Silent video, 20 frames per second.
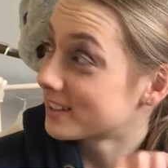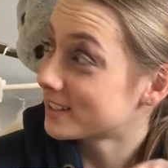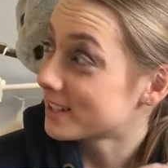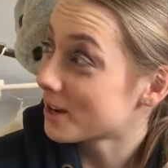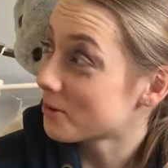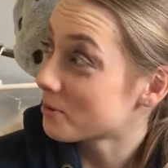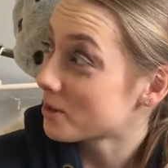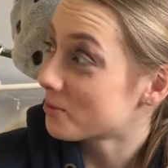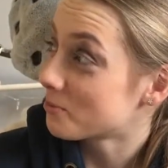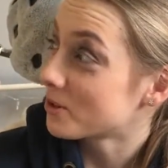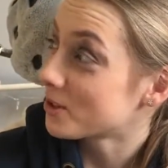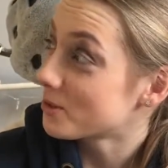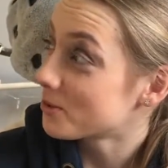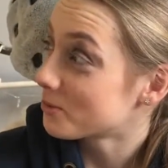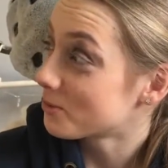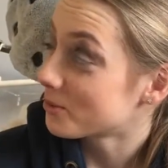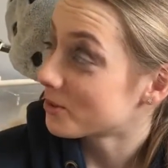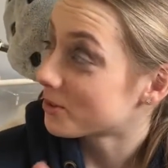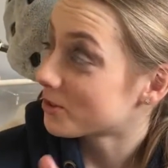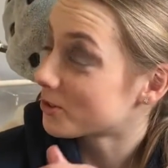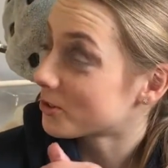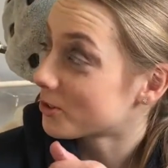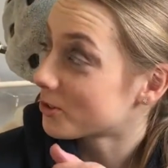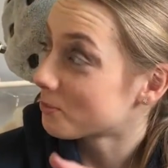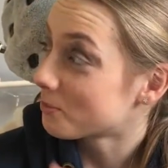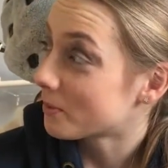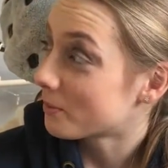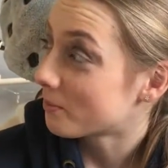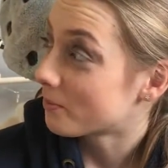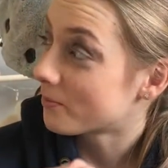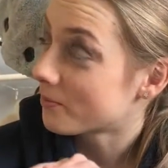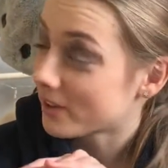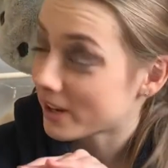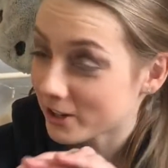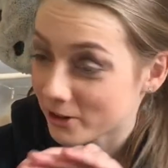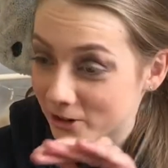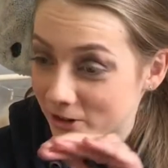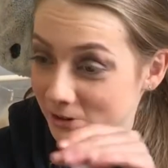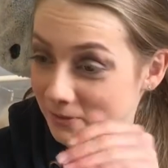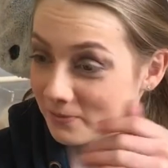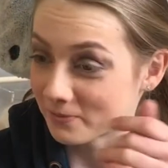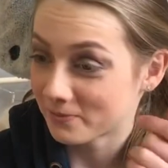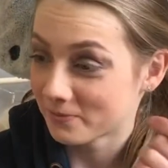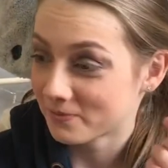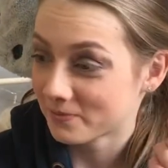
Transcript: is stabbing me with her finger?